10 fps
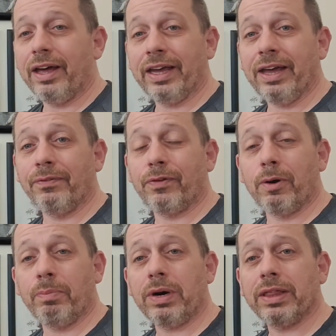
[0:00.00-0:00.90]
Again,
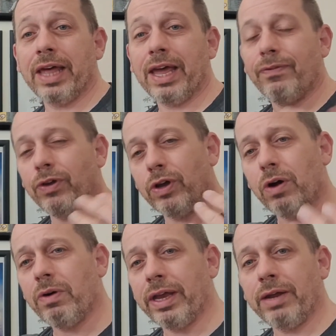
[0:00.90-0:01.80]
for a book that if you
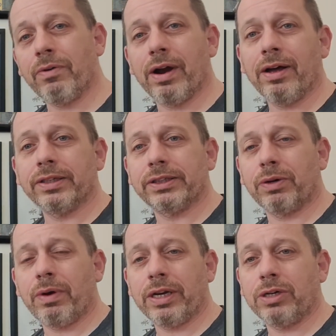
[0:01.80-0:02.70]
go anywhere else,
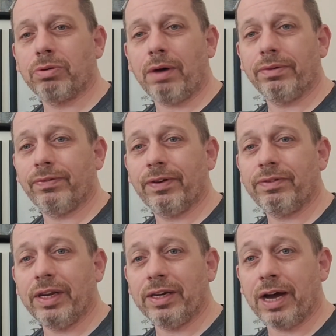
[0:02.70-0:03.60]
they're wanting $12 to
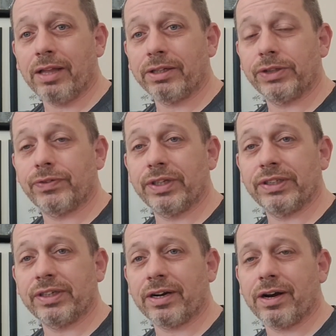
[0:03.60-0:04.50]
$15 for
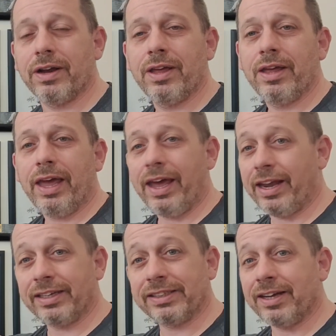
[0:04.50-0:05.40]
this sucker,
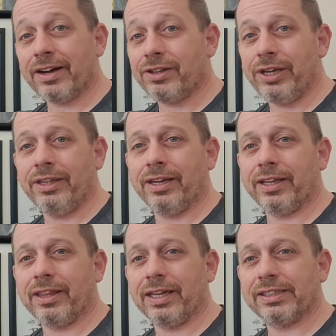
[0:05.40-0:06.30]
and it's not clean
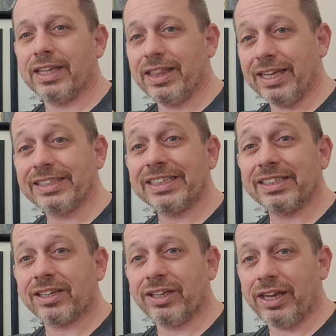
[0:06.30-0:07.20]
like this. This
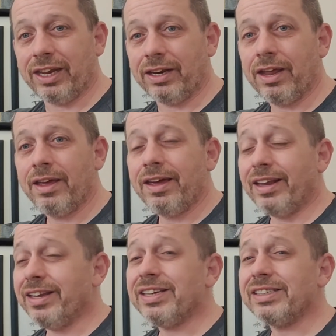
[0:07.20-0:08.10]
is clean.
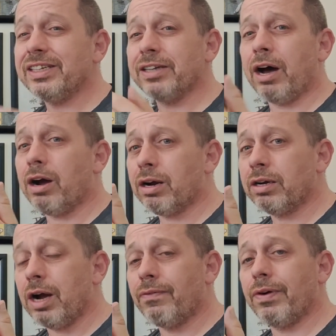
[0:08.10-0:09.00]
And this is a
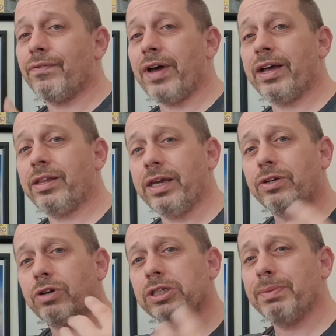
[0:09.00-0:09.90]
hard cover to find
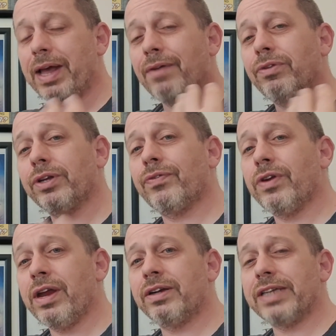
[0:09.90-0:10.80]
clean. Trust me, I've looked
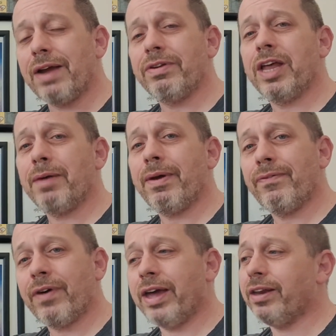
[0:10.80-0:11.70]
for years. Every time
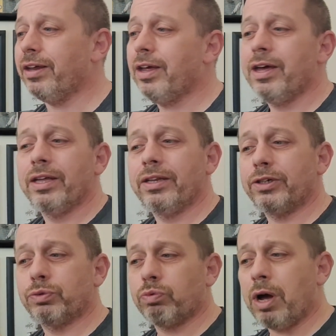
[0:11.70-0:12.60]
I find it,
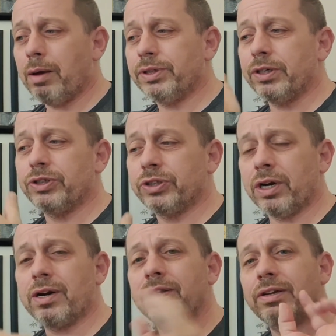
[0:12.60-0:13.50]
there's rubs, there's
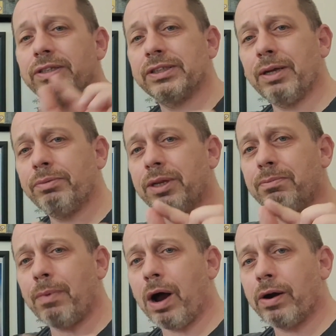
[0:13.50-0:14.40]
dirt, there's
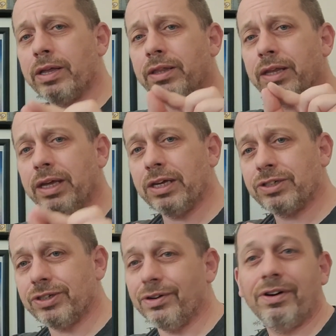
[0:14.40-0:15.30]
something marring the
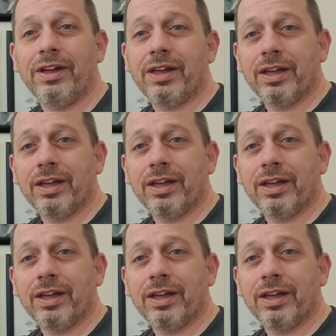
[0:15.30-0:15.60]
issue.